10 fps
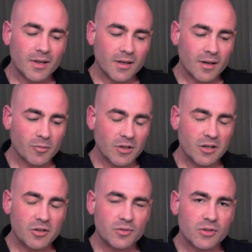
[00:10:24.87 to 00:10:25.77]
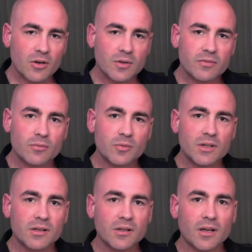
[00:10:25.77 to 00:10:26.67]
going to do so even
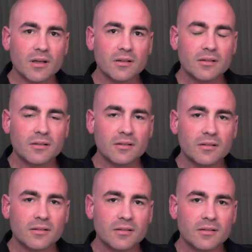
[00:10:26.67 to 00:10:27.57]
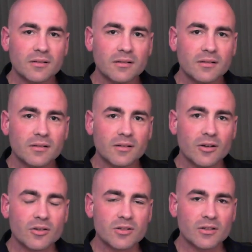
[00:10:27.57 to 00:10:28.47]
when
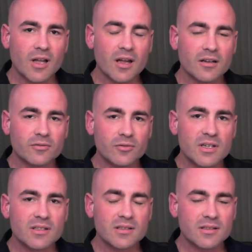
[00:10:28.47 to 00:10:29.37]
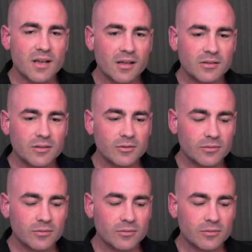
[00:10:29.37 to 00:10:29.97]
there's a lot of reasons not to.